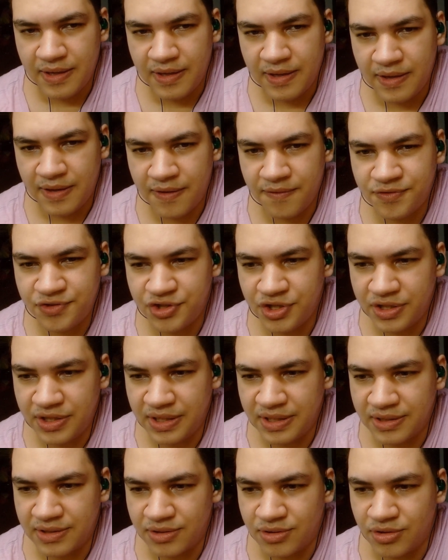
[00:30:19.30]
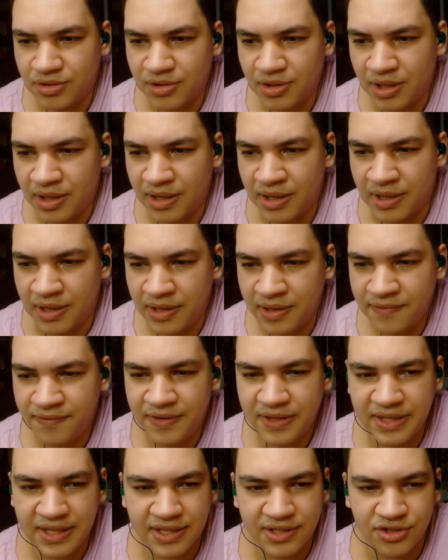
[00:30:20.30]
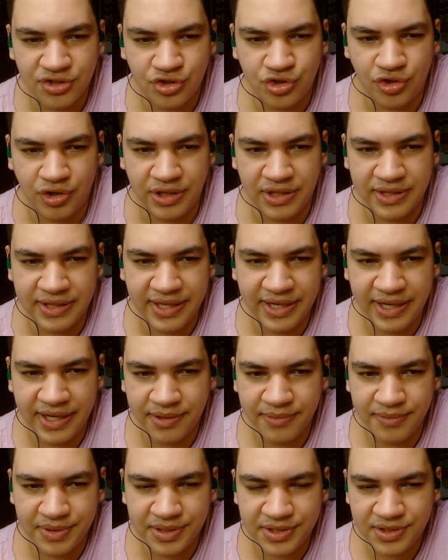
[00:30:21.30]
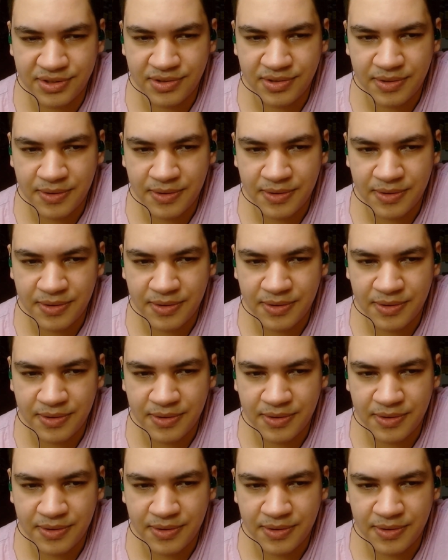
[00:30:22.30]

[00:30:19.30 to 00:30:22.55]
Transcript: if he didn't join Daenerys?